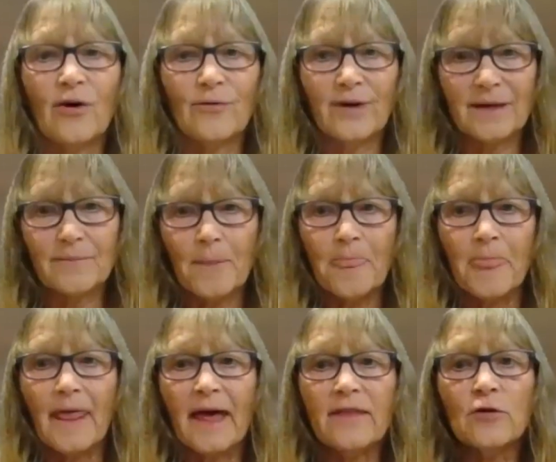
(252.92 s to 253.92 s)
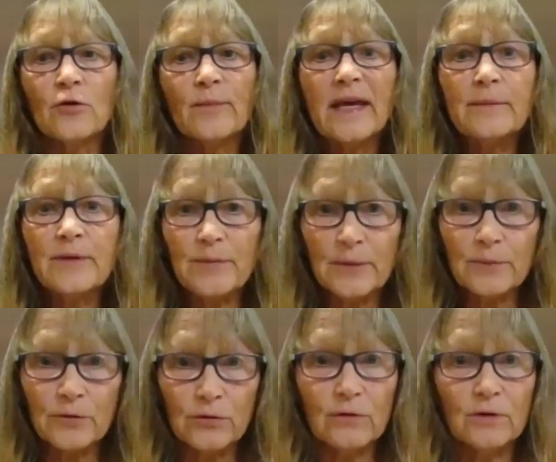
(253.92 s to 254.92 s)
All right. And there may be
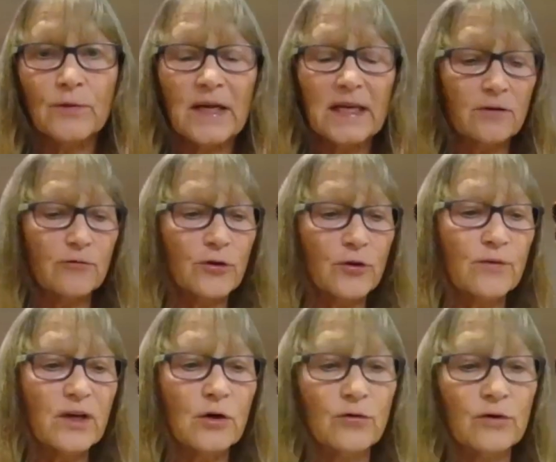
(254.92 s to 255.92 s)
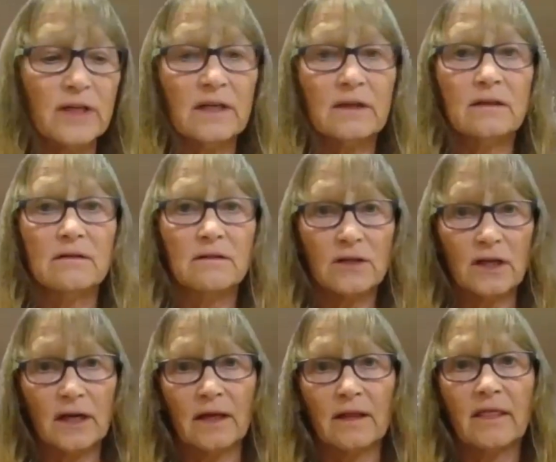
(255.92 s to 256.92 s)
people who are waiting for the recording and
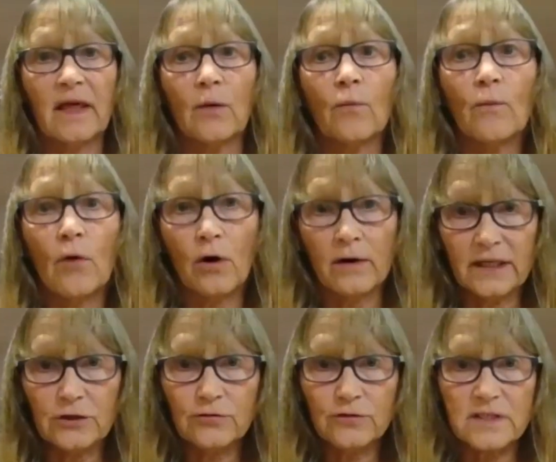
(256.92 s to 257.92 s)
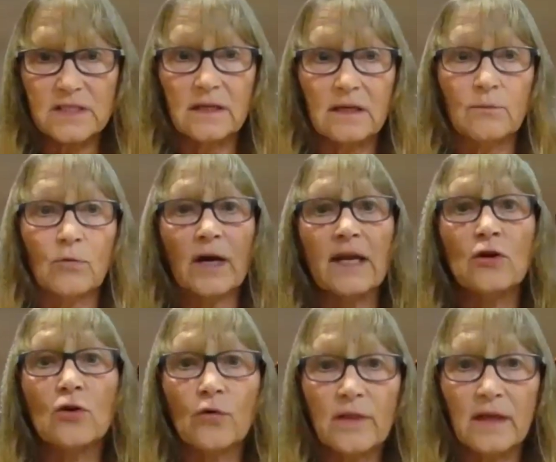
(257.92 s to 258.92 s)
uh, that are interested in more. I
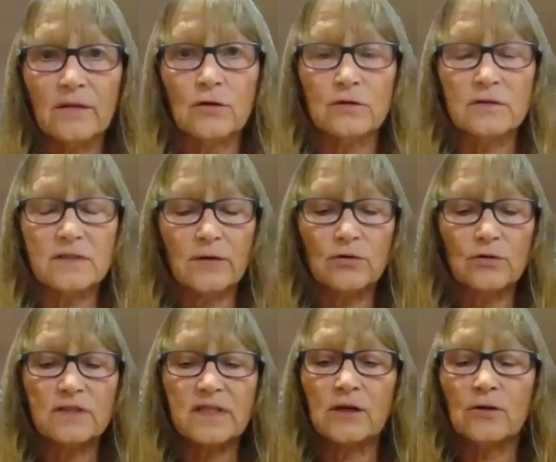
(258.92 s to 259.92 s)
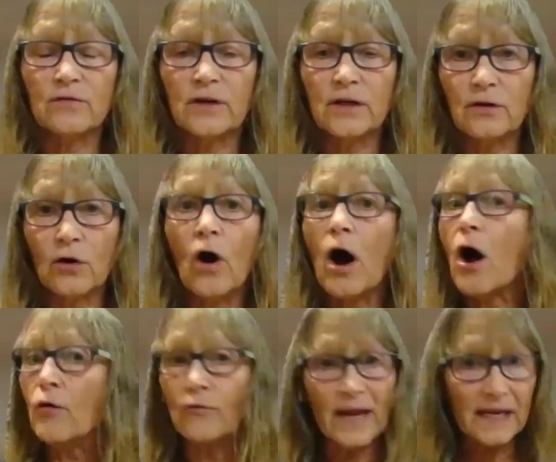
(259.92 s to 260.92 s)
know that there's others that are very, oh,
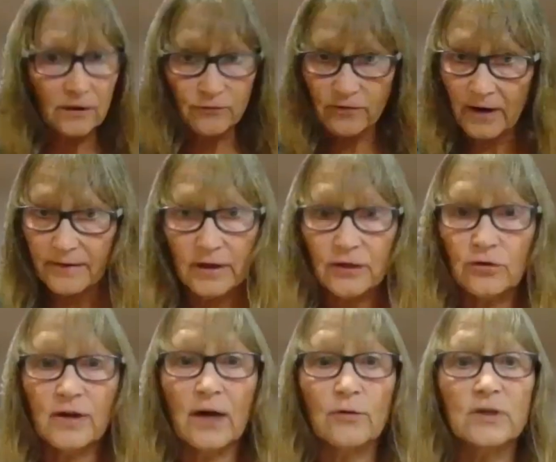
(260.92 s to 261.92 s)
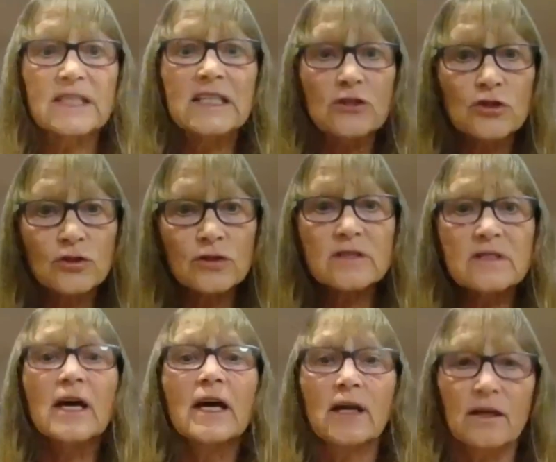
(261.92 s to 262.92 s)
already 500 hour teachers.
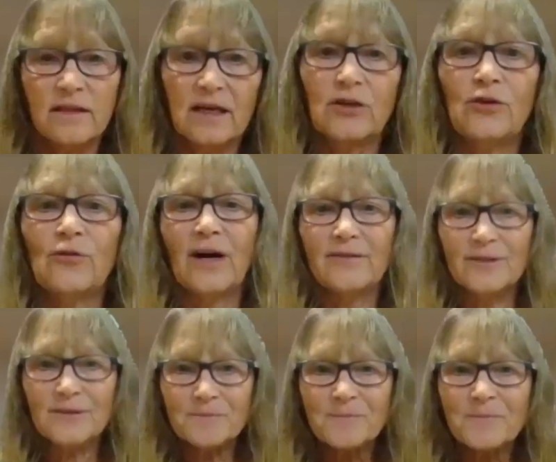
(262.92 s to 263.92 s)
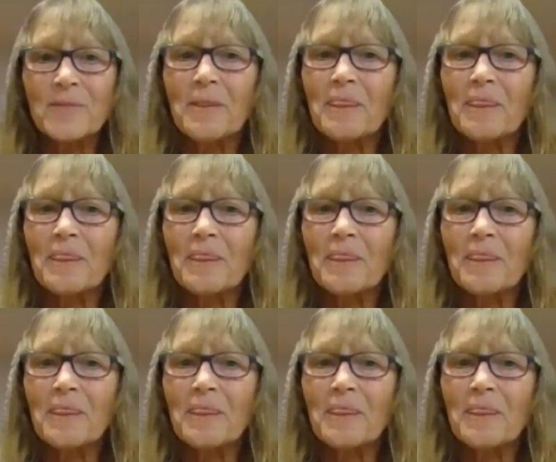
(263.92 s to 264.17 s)
Thank you, Ivan.